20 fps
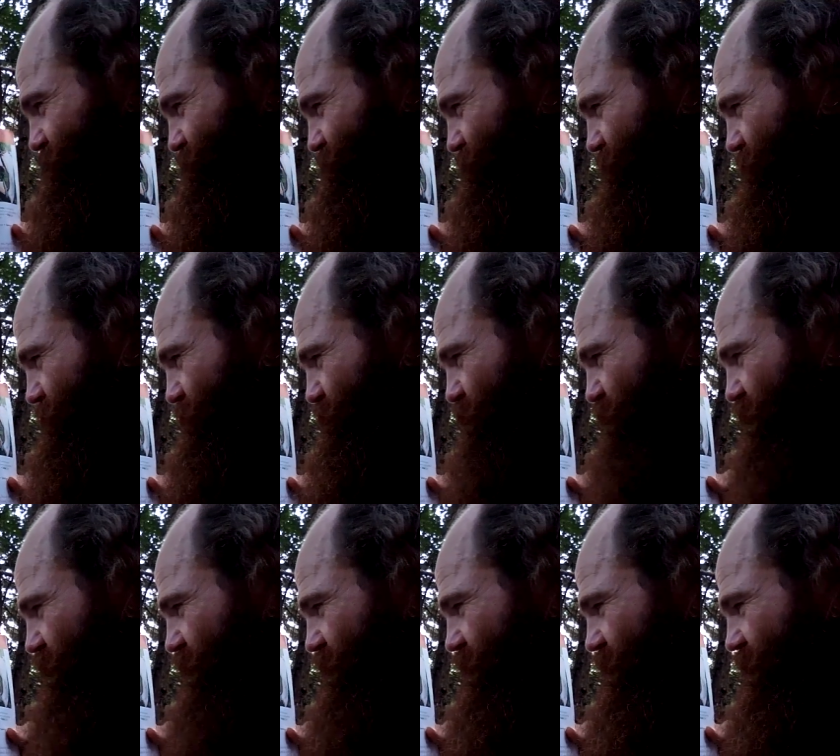them.
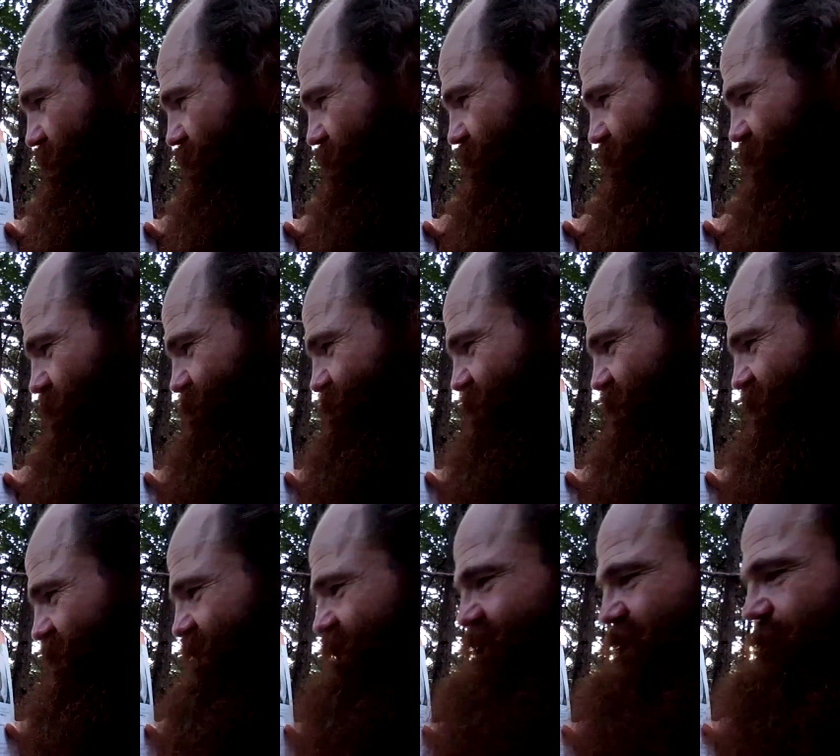
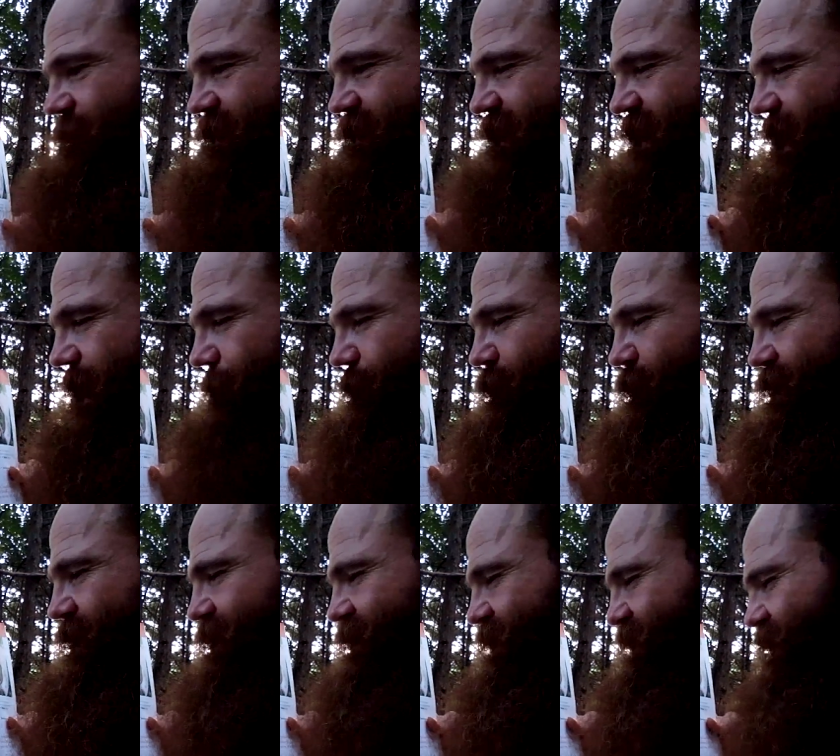Goes into detail about the
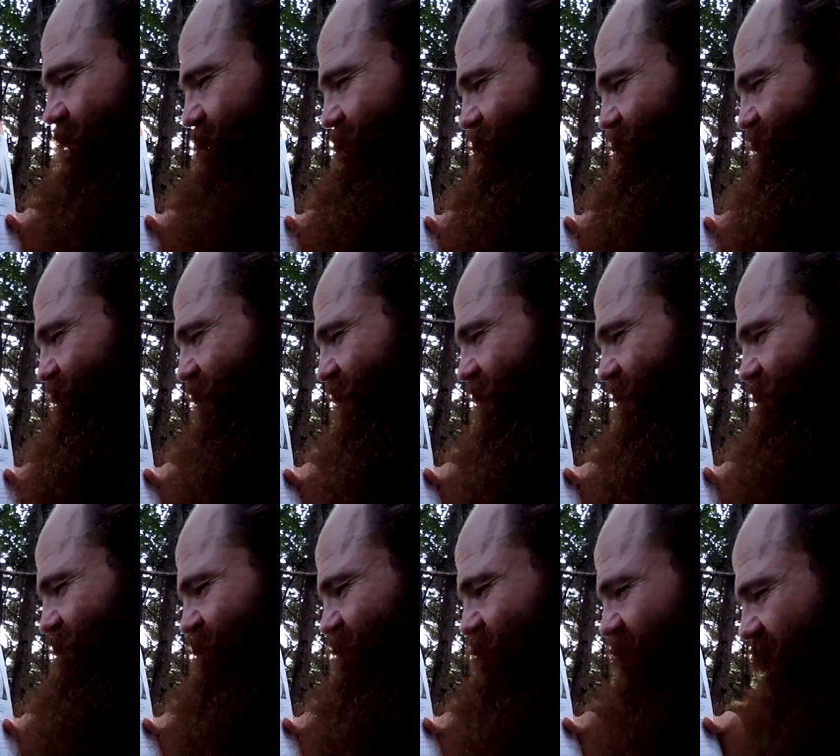cap width, the
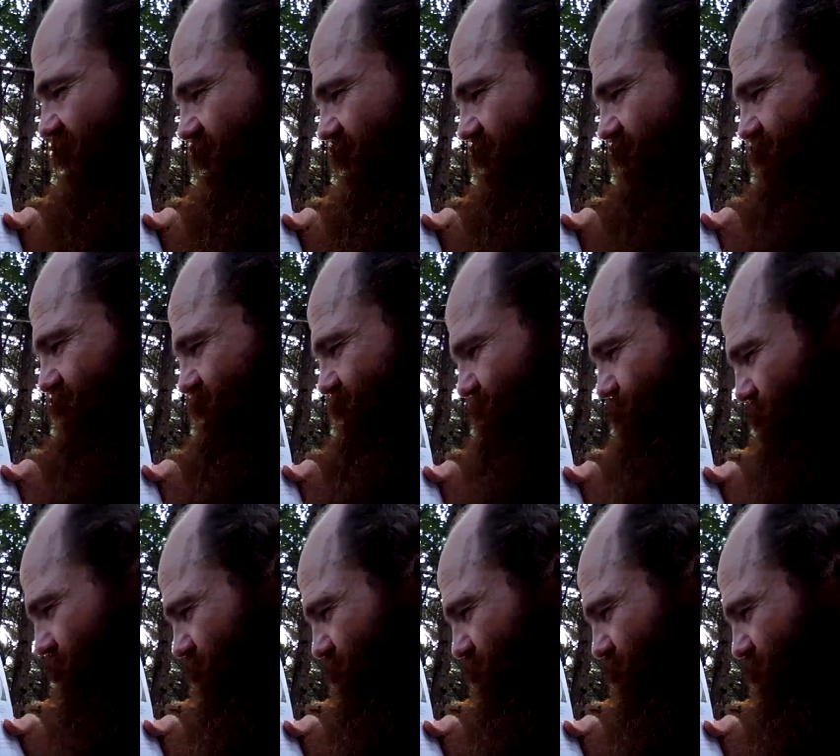underside, the stalk, the